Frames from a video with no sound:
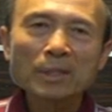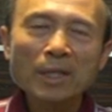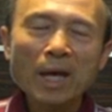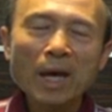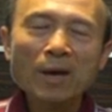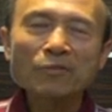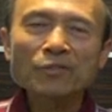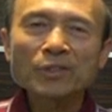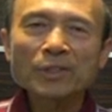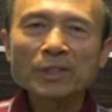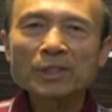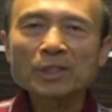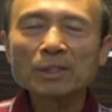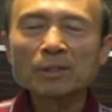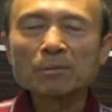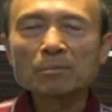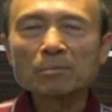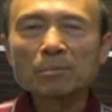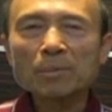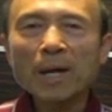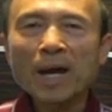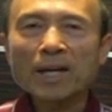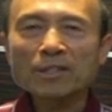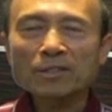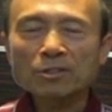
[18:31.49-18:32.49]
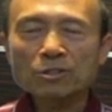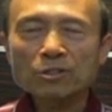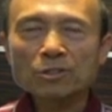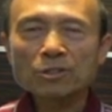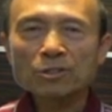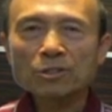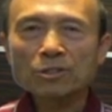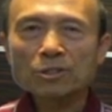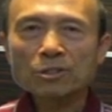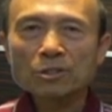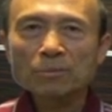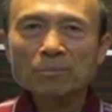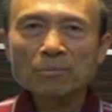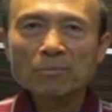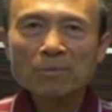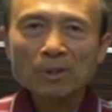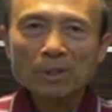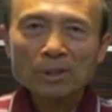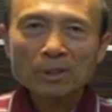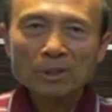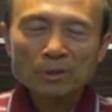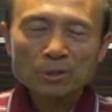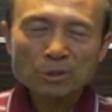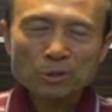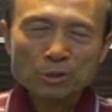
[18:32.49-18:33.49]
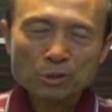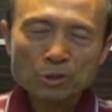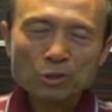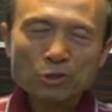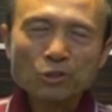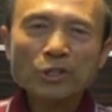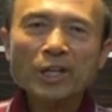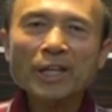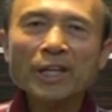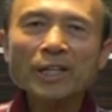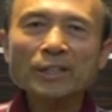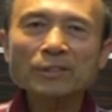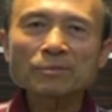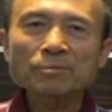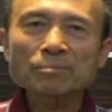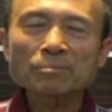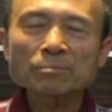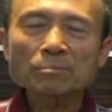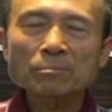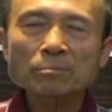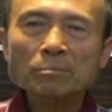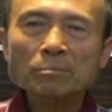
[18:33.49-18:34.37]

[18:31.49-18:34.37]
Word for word: African pastors to train